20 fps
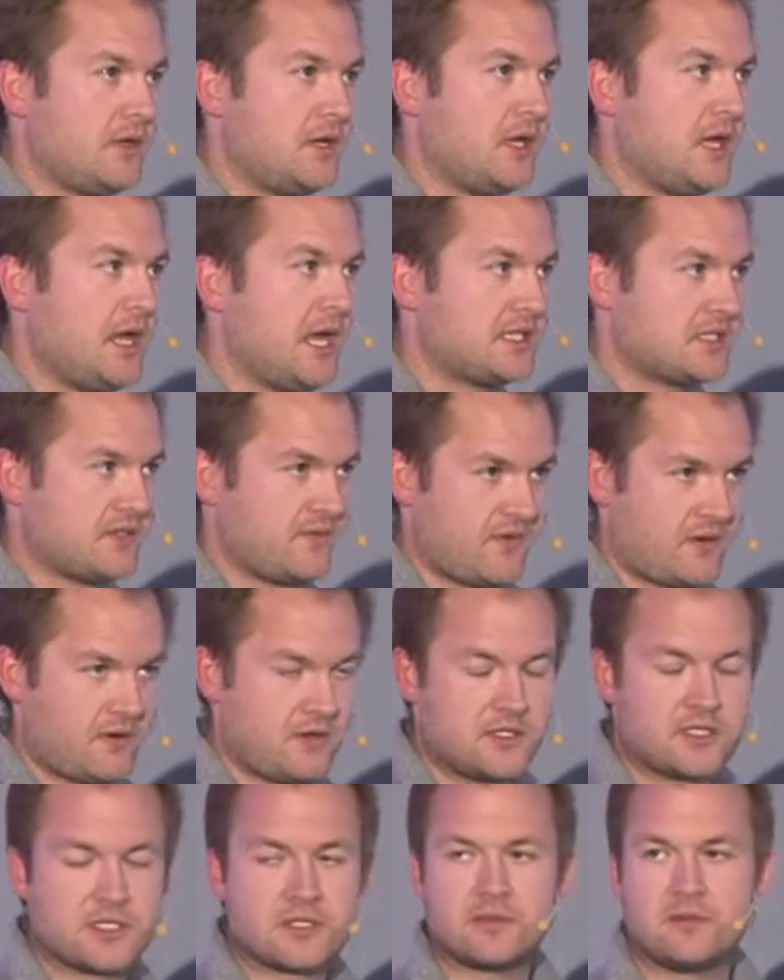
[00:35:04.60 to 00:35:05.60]
It's a
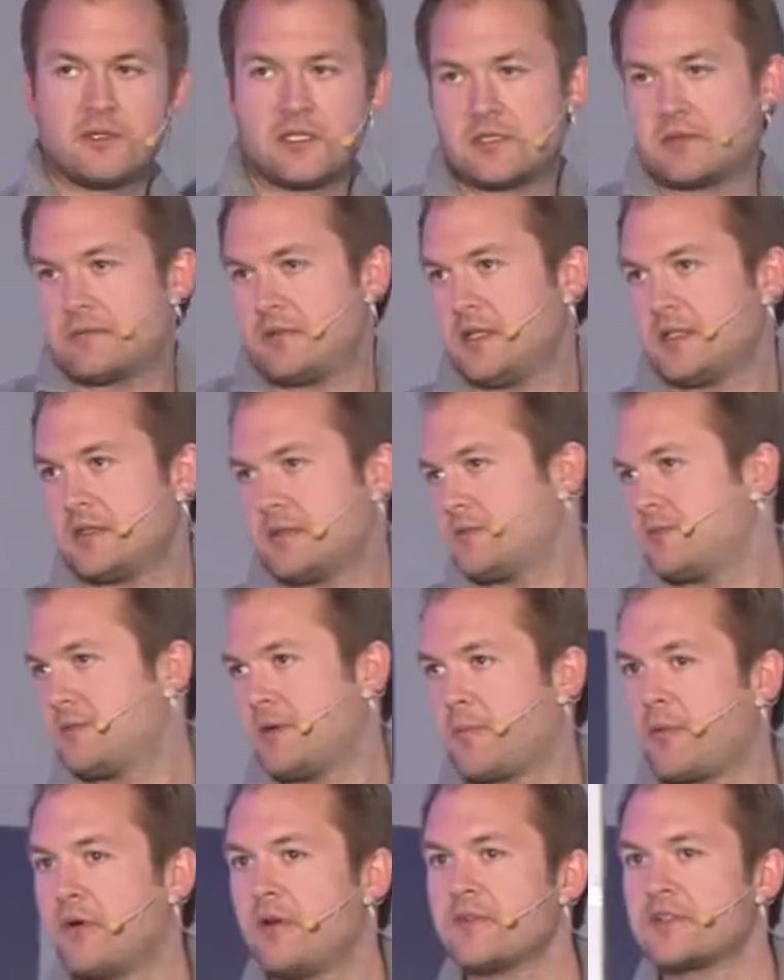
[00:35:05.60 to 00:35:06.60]
very it's it's
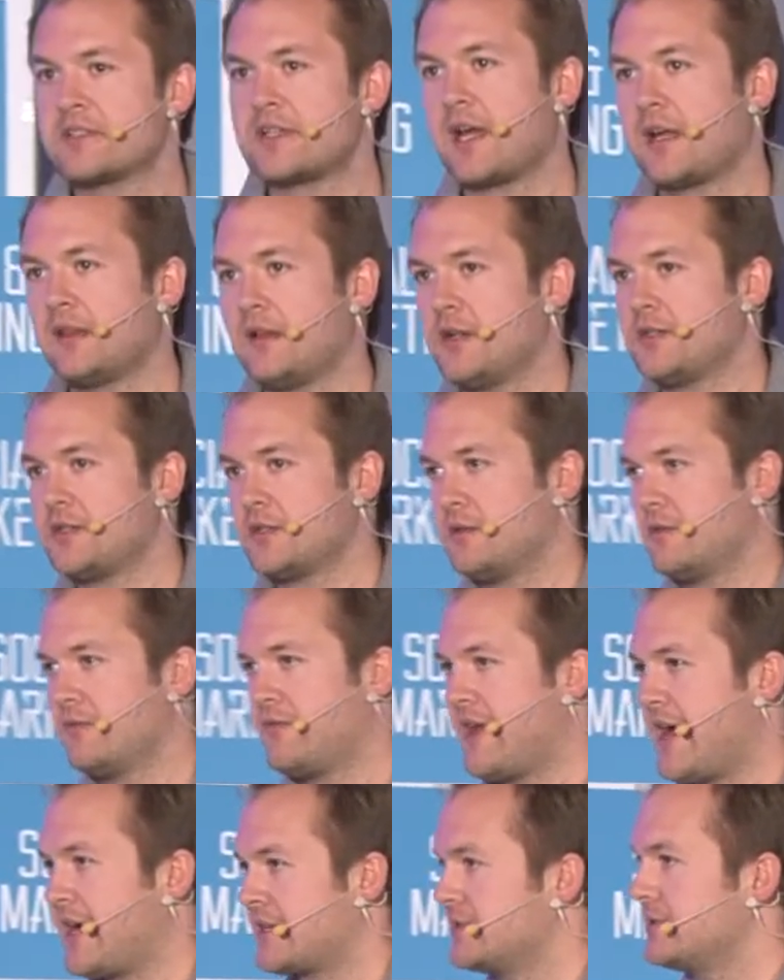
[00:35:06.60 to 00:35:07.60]
a proven psychological
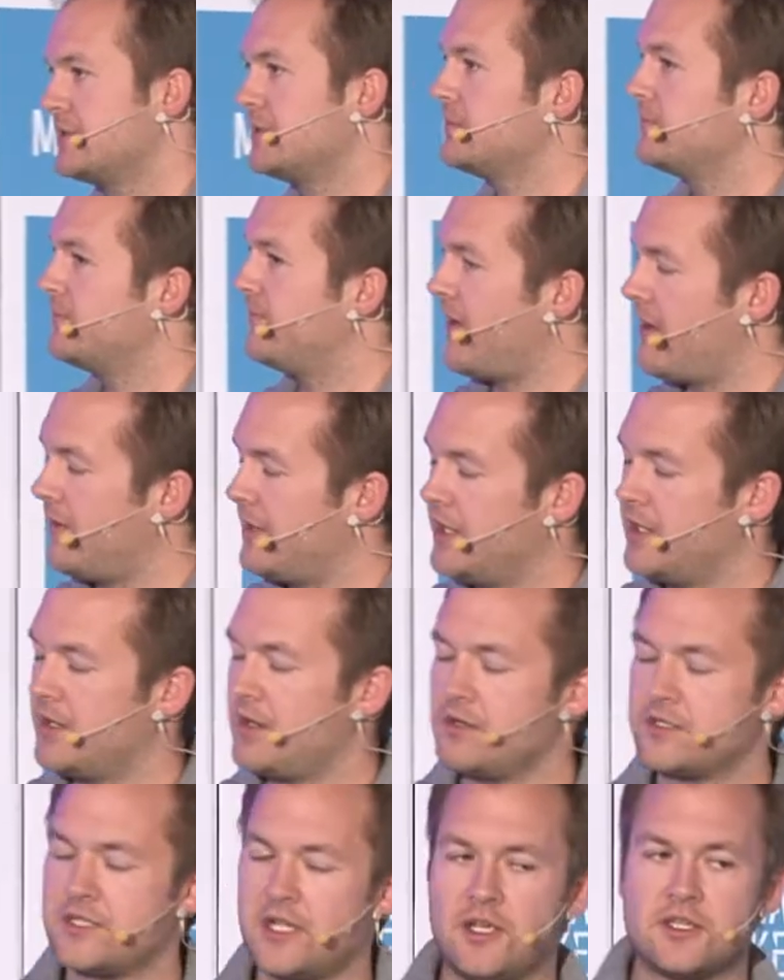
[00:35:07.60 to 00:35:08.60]
fact. Very good
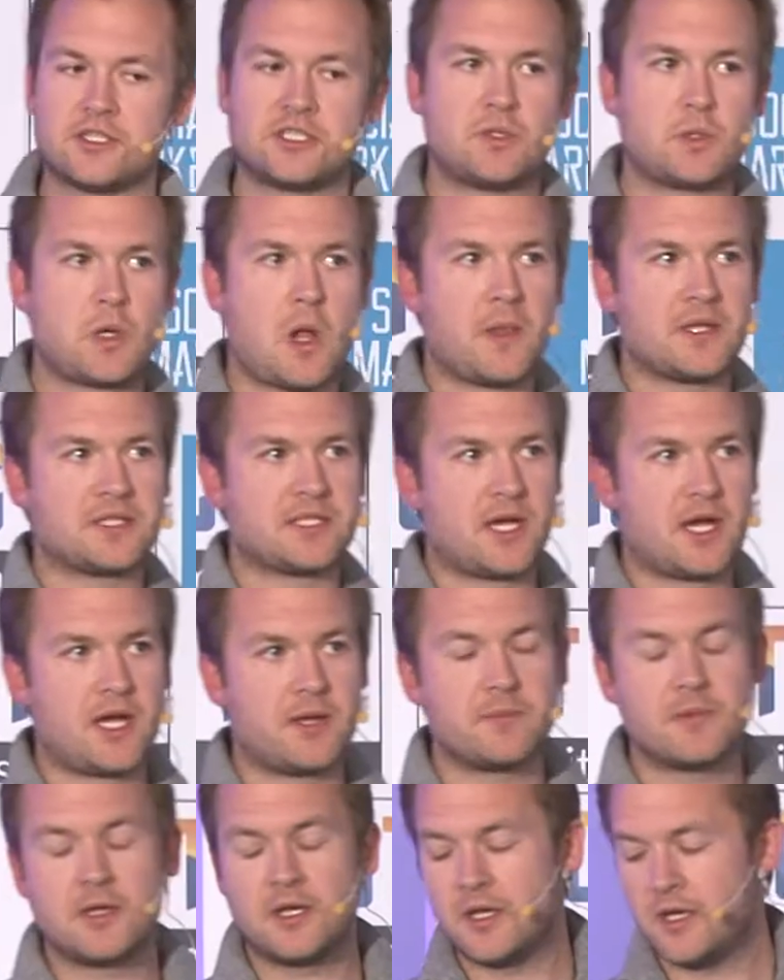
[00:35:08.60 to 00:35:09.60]
hotels do it all the
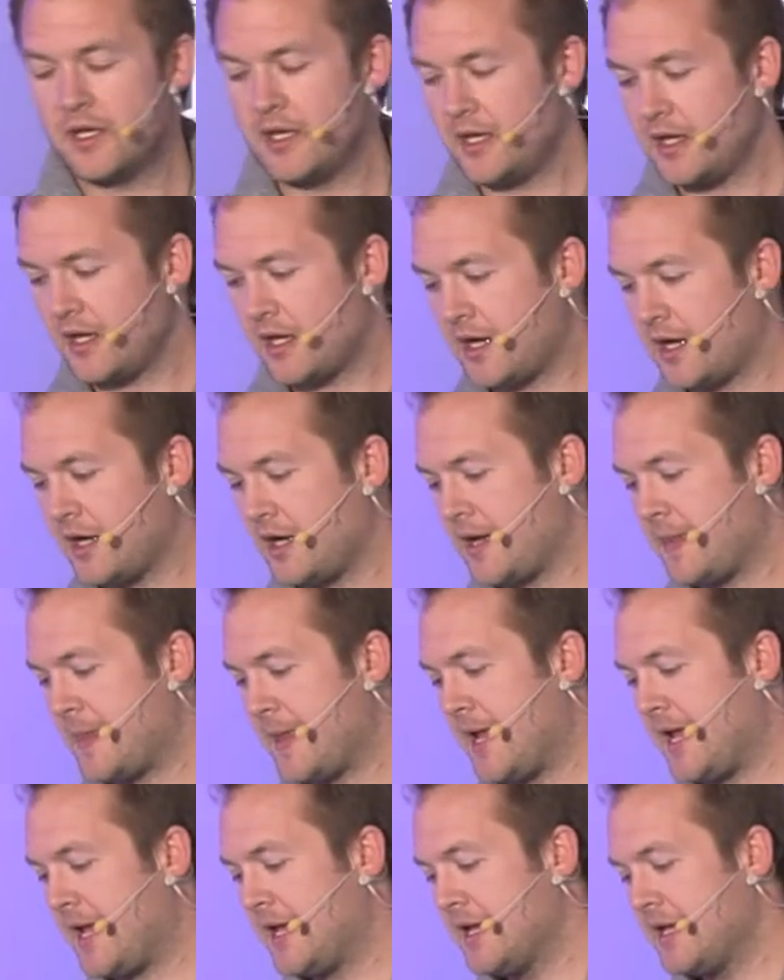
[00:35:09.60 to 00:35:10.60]
time, uh, and they